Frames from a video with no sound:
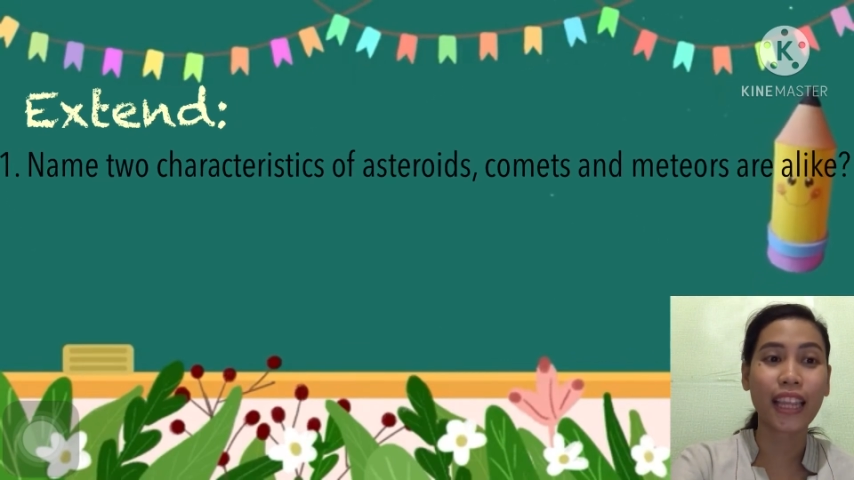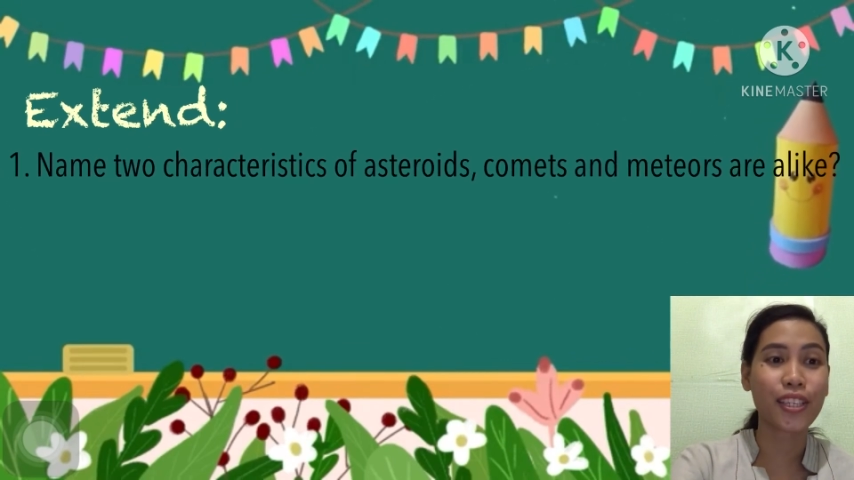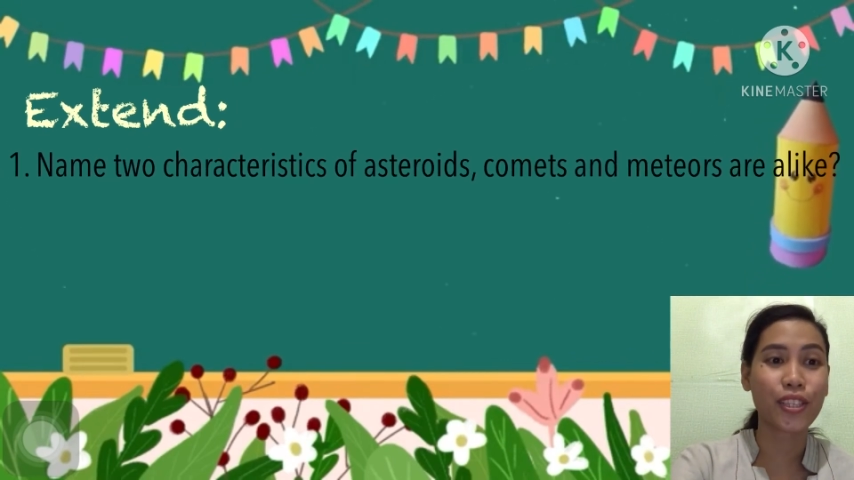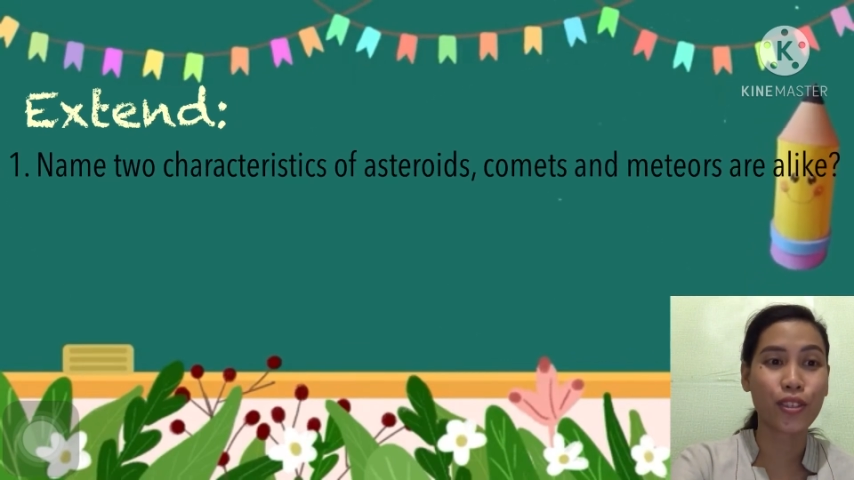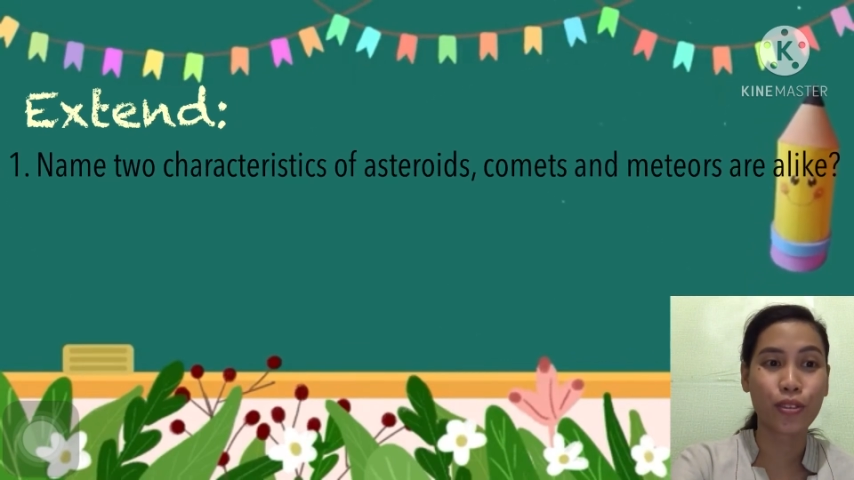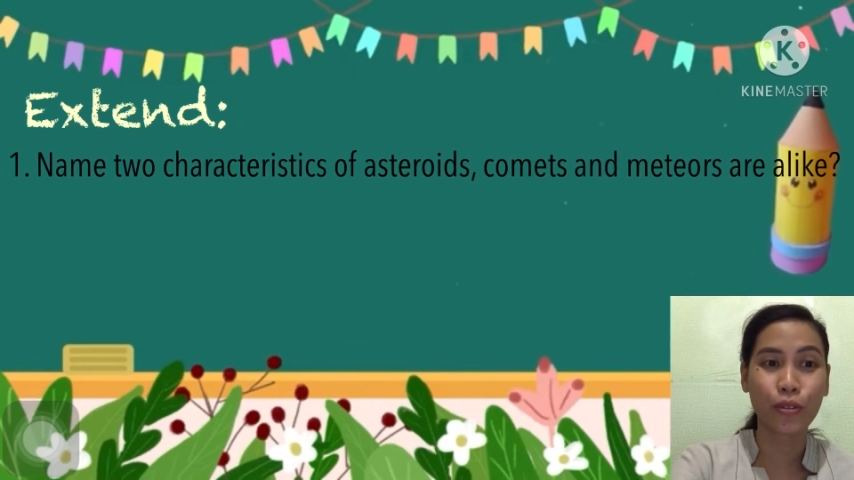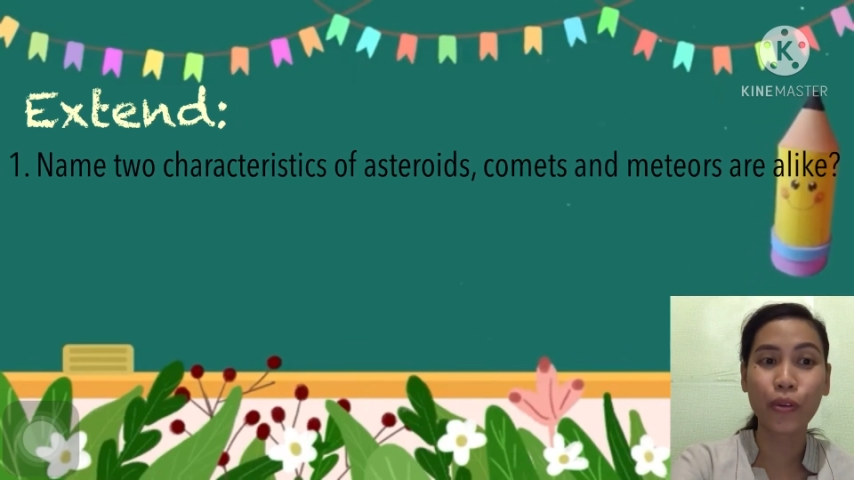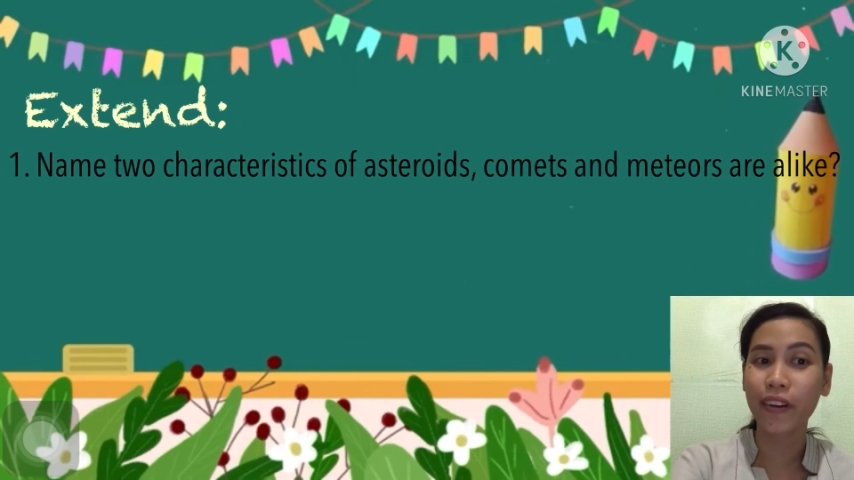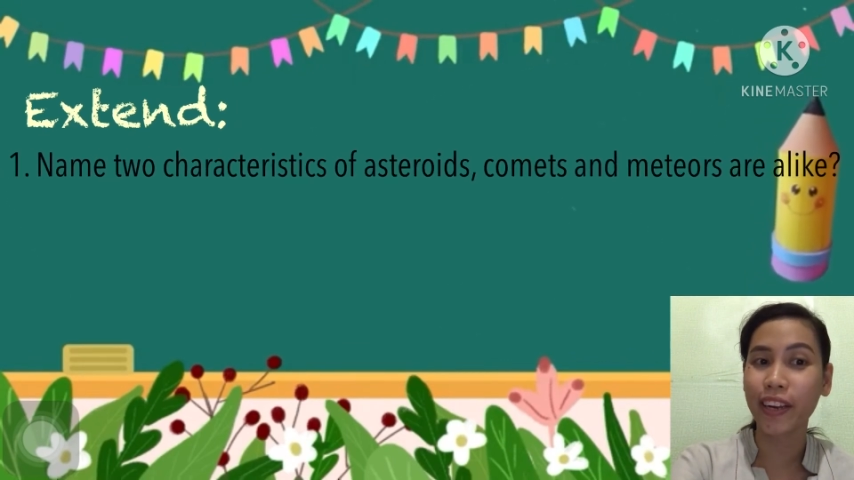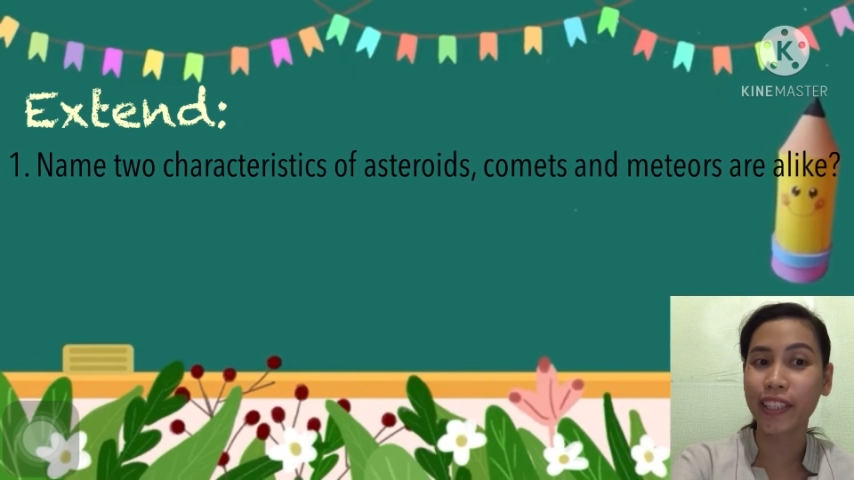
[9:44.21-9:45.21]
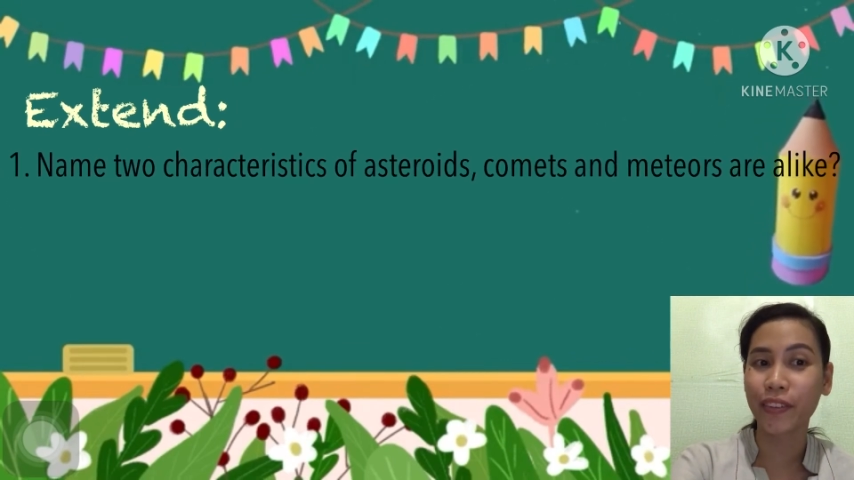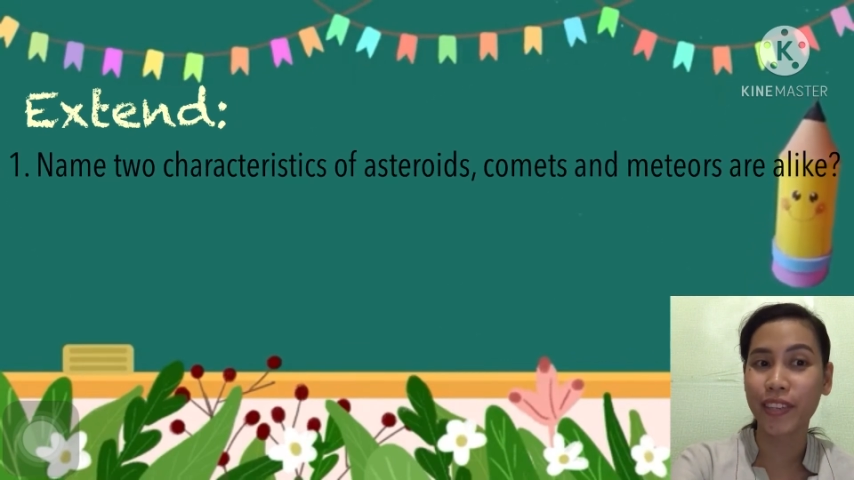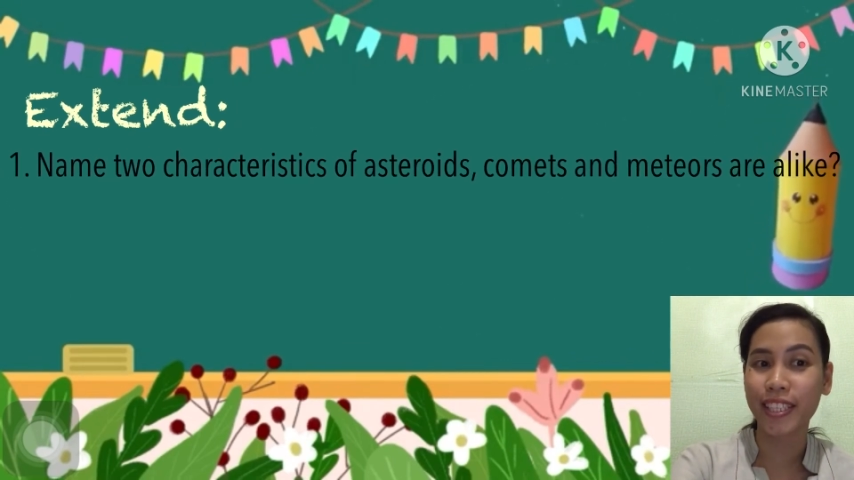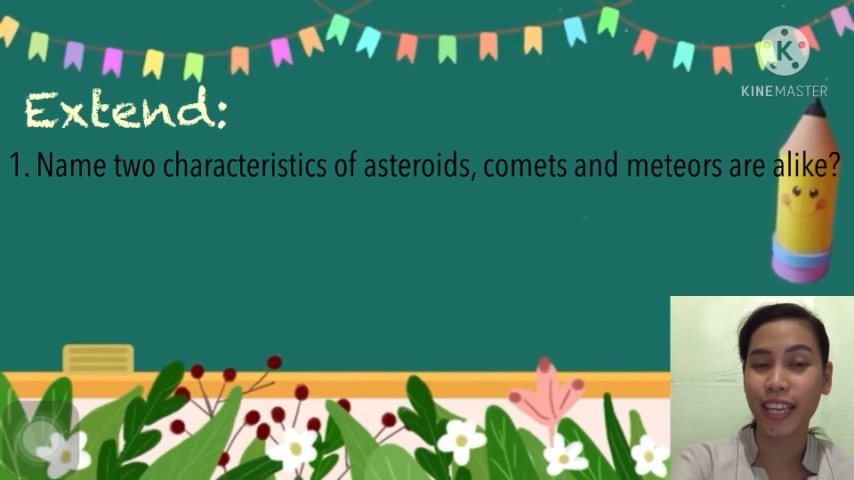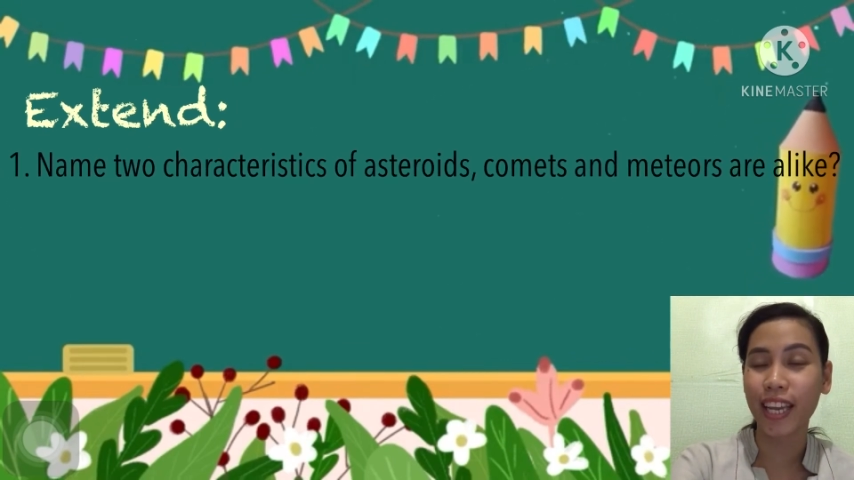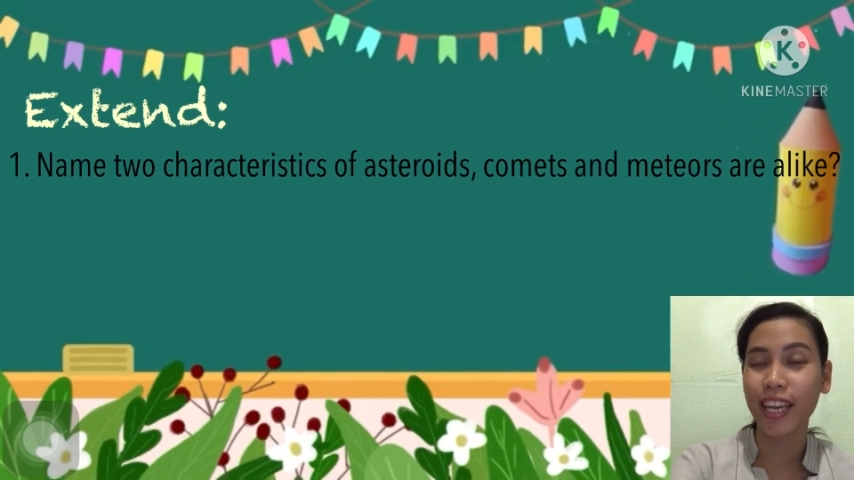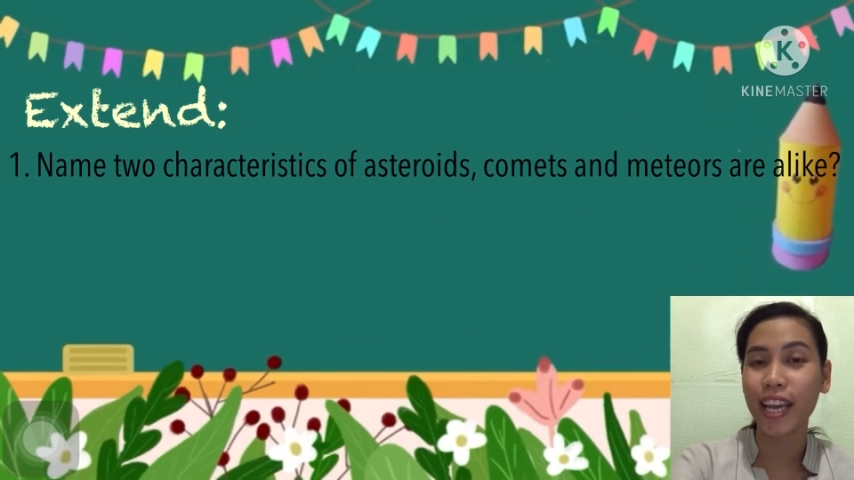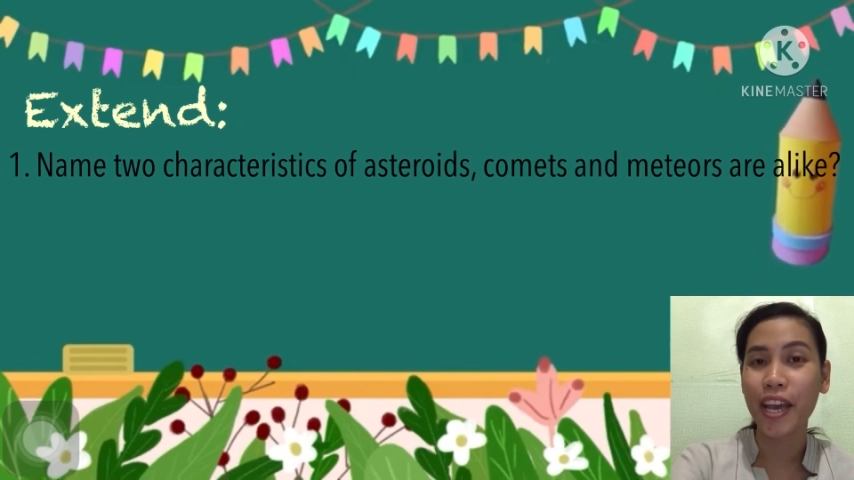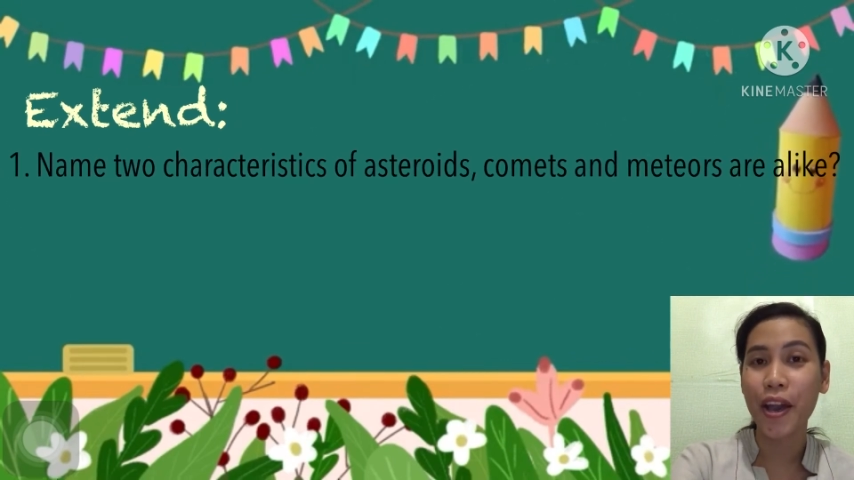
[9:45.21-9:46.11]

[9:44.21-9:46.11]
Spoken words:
least 2 characteristics